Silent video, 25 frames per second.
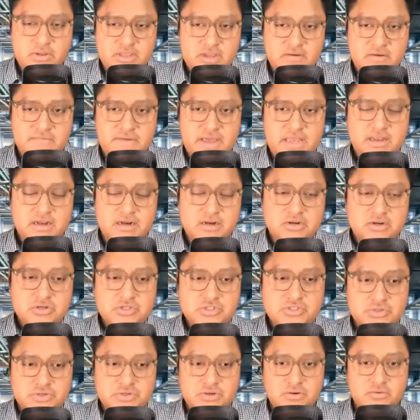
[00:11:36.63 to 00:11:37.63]
with your vendor
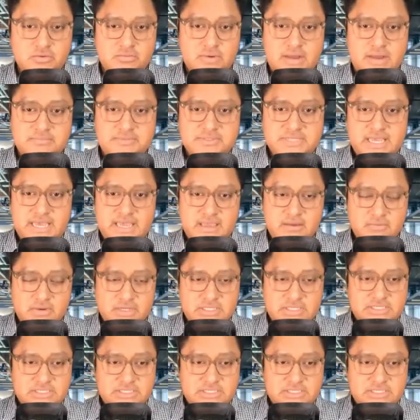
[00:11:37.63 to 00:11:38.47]
neutral website,